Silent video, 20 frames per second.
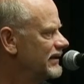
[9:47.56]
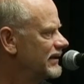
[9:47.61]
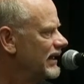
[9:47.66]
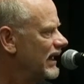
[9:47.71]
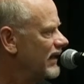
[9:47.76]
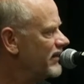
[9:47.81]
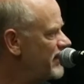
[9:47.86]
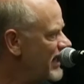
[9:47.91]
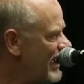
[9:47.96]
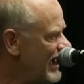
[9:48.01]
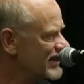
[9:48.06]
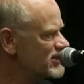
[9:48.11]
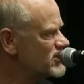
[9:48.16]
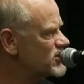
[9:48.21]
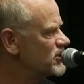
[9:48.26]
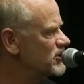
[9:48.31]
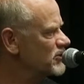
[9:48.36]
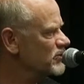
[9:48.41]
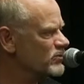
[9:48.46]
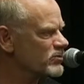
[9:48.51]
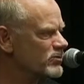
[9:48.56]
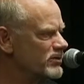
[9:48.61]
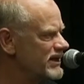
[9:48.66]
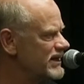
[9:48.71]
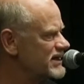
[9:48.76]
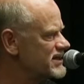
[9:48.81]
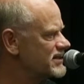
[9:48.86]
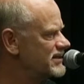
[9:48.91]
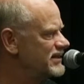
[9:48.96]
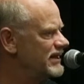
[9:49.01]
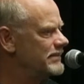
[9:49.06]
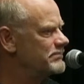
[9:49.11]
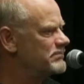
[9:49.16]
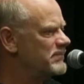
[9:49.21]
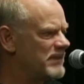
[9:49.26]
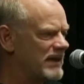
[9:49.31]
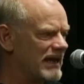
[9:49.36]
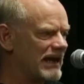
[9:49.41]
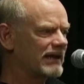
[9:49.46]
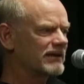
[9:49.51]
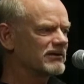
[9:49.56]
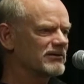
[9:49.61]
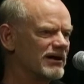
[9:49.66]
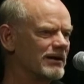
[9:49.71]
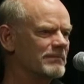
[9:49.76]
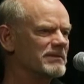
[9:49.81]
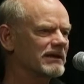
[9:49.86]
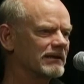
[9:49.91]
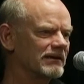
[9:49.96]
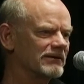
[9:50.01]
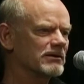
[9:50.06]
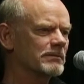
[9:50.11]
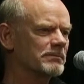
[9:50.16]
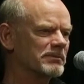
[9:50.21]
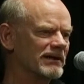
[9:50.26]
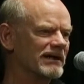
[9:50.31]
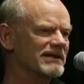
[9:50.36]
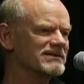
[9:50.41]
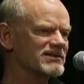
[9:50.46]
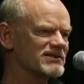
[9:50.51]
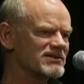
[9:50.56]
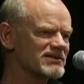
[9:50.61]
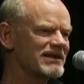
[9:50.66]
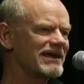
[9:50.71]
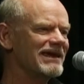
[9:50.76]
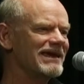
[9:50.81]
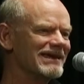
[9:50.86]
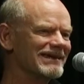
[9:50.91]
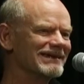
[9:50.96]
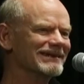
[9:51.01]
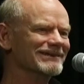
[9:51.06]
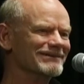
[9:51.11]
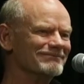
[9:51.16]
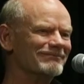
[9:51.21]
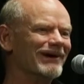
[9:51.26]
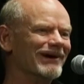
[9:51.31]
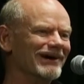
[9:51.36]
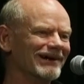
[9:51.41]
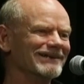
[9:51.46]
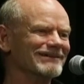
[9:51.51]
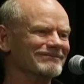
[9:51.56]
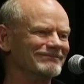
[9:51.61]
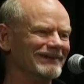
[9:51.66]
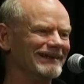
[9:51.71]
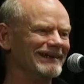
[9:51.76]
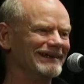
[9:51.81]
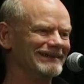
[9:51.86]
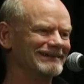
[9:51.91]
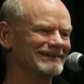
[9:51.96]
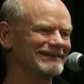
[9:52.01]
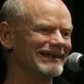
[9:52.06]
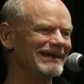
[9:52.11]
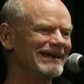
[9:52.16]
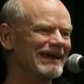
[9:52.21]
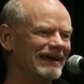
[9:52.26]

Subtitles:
And that's the risk that economic enterprises take in the marketplace.